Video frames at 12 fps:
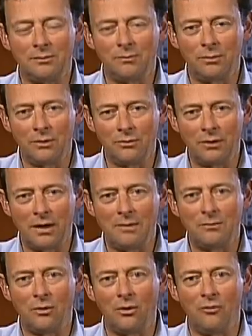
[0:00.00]
the
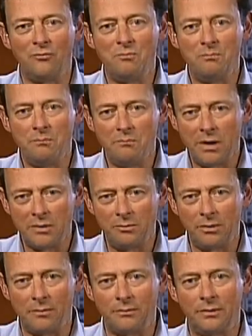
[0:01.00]
program of
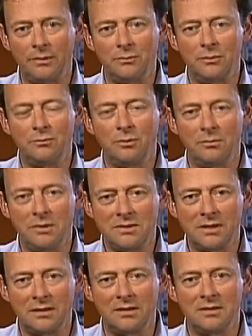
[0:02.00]
mud pumping would probably
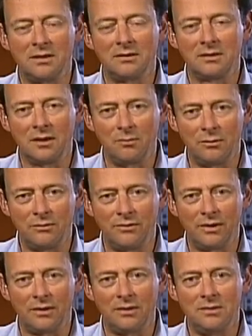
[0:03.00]
take another couple
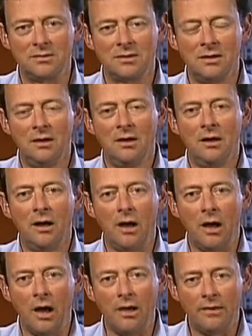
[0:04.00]
of days. Oh.
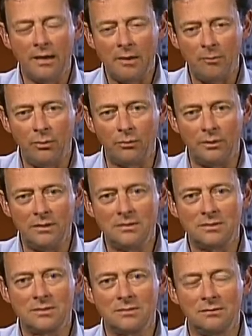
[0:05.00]
At that
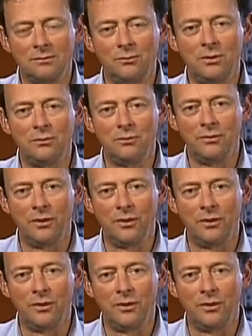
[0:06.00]
point, we will